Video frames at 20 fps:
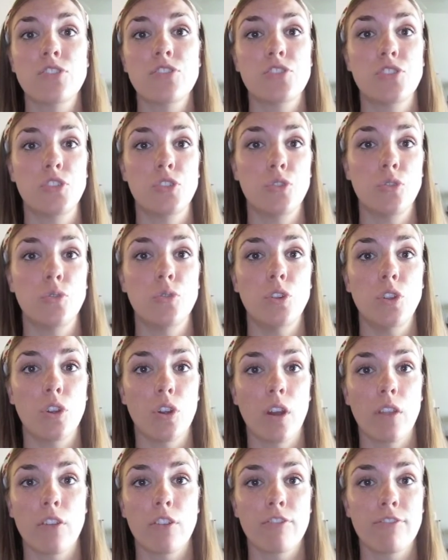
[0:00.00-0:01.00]
to
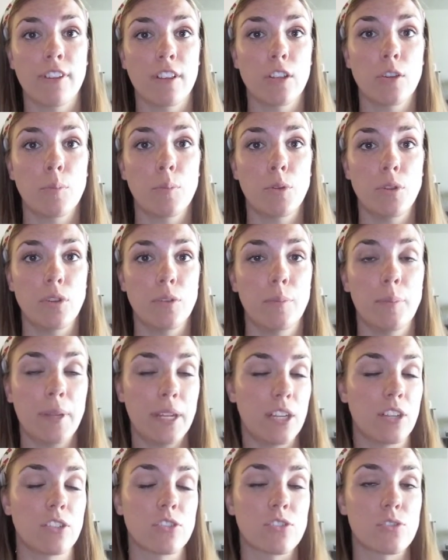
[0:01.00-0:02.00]
your other fellow
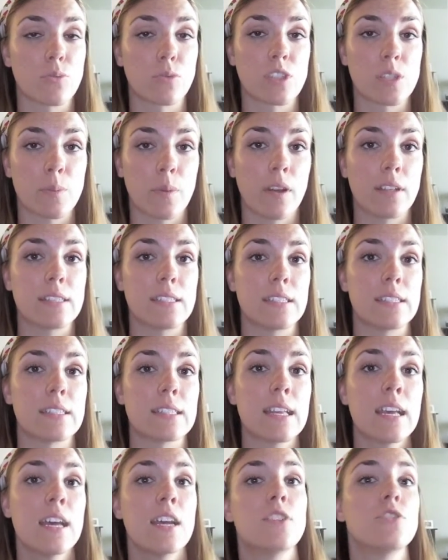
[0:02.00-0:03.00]
peers'
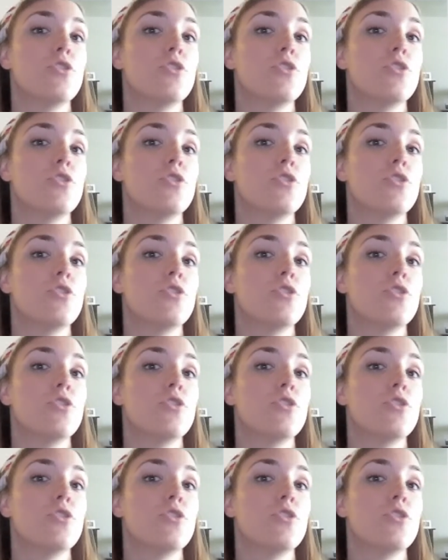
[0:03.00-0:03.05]
responses